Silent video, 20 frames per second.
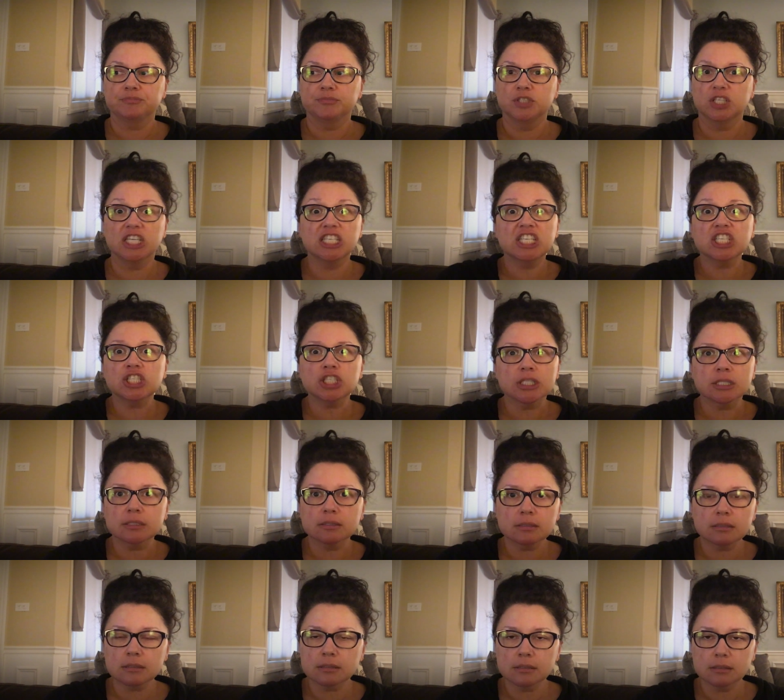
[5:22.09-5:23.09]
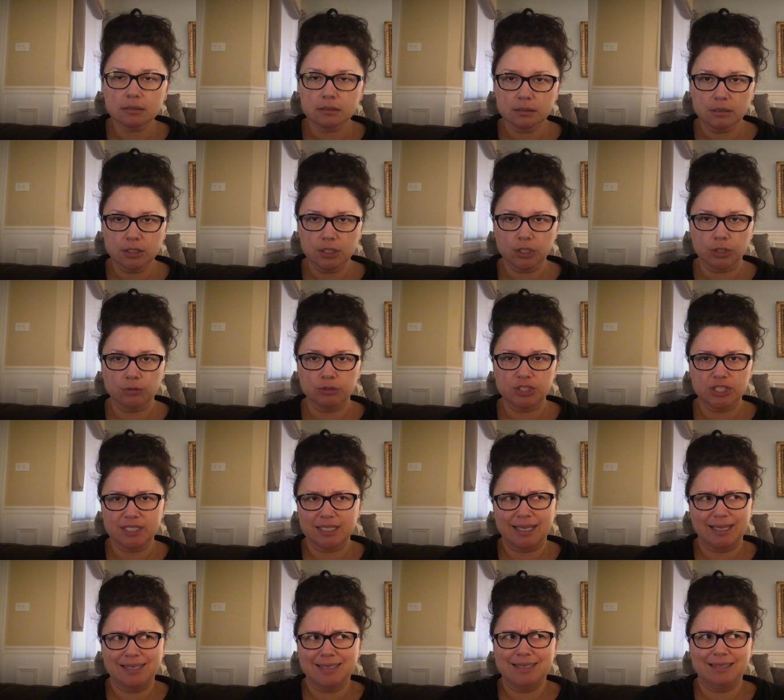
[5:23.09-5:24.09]
conditions, you know, just
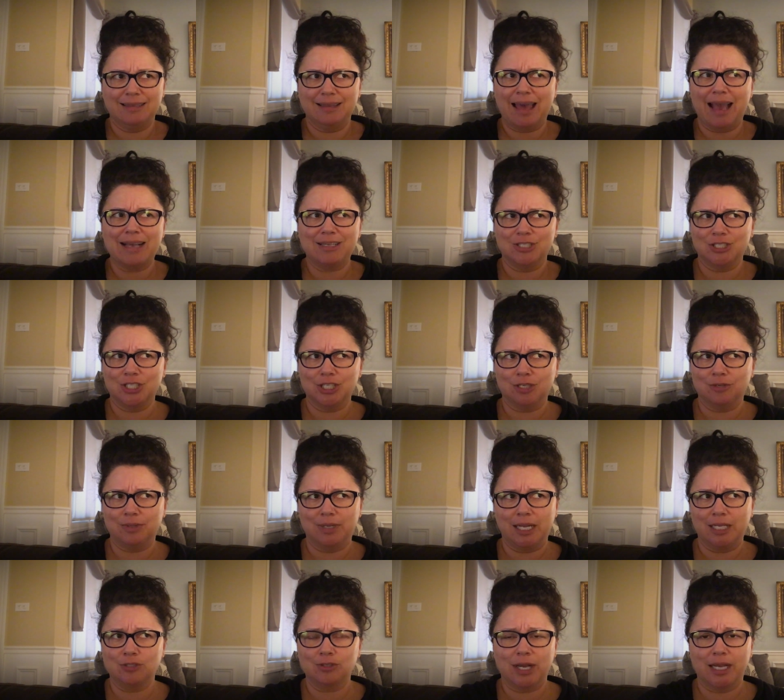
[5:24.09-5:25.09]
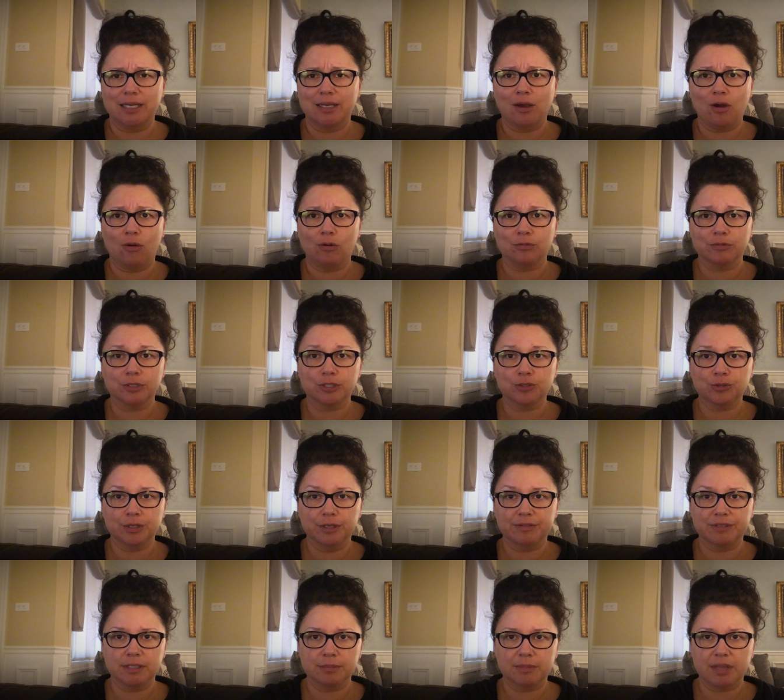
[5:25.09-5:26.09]
like he did last year when I tried to go and
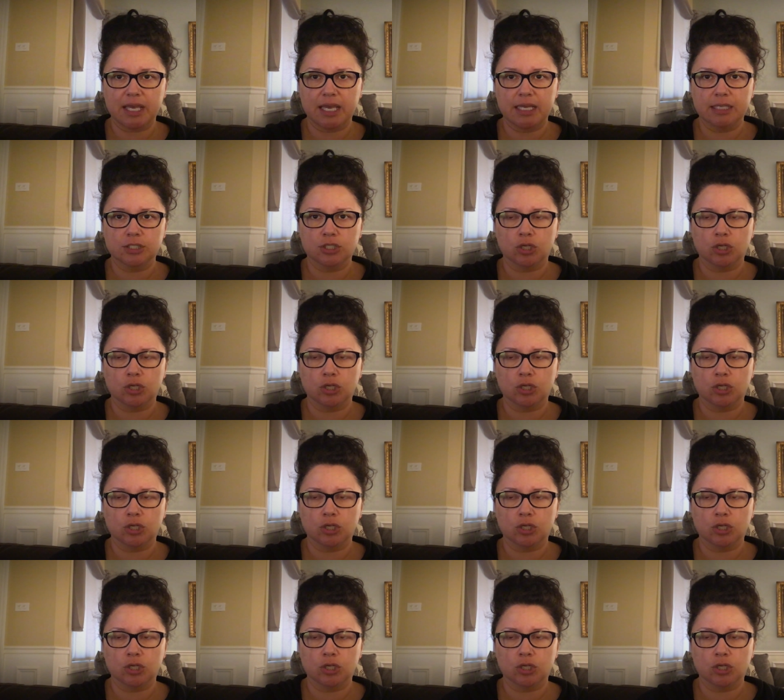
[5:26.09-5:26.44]
retrieve some things.